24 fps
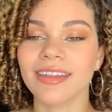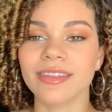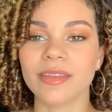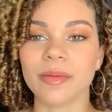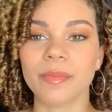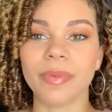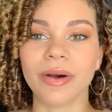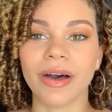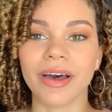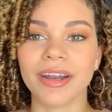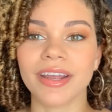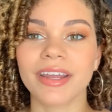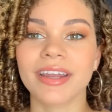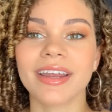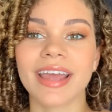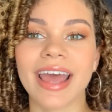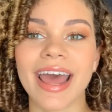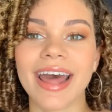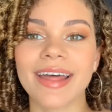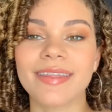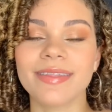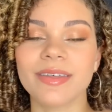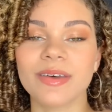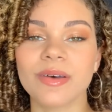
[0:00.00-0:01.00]
The bonnet
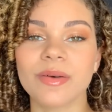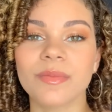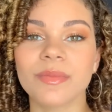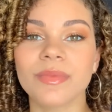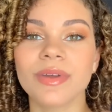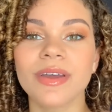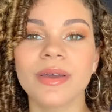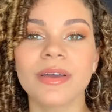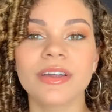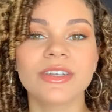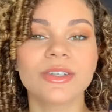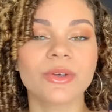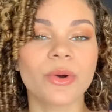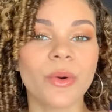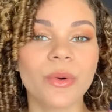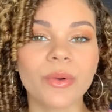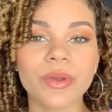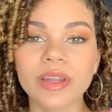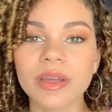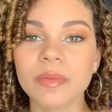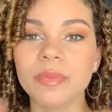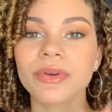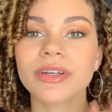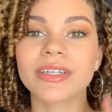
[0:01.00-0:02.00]
had them
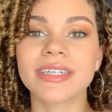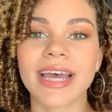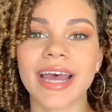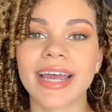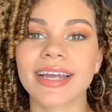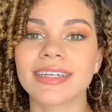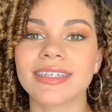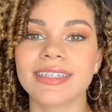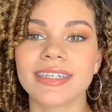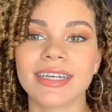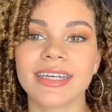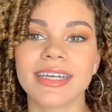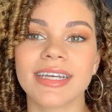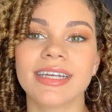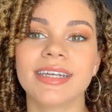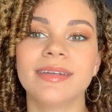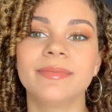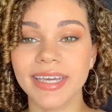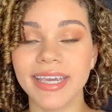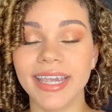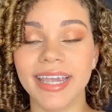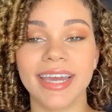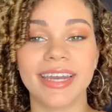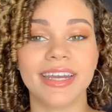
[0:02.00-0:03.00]
totally protected,
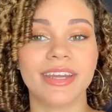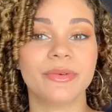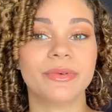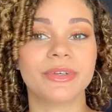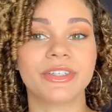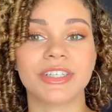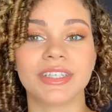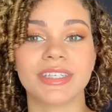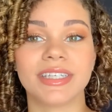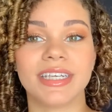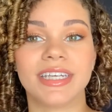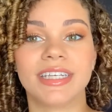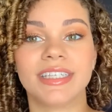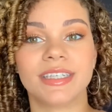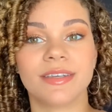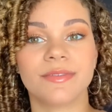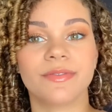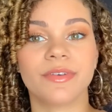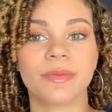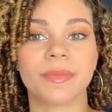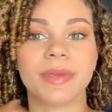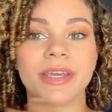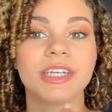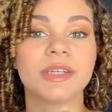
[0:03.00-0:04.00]
and it was just easy
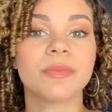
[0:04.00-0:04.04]
for me to